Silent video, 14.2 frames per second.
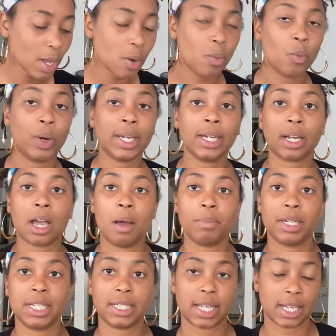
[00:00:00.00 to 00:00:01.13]
one of the
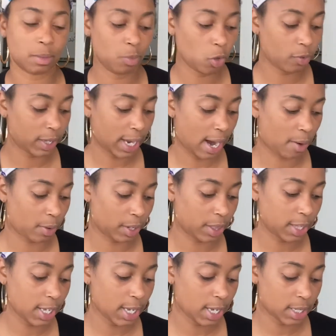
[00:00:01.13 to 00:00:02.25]
companies that's moving our
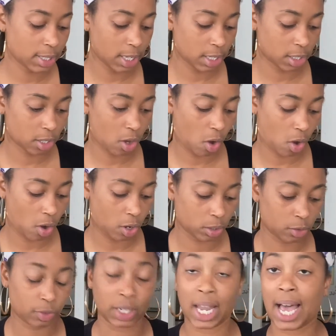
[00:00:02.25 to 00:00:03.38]
things is called
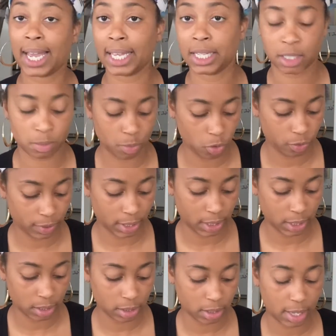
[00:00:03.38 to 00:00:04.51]
Reliance
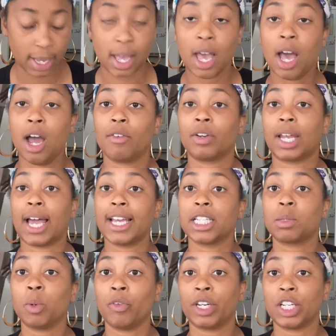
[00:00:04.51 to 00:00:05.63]
Moving
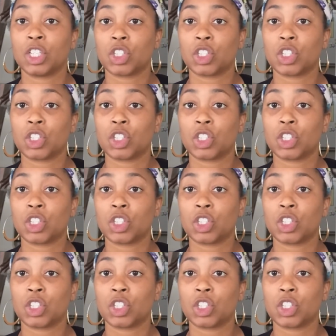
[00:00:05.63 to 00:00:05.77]
and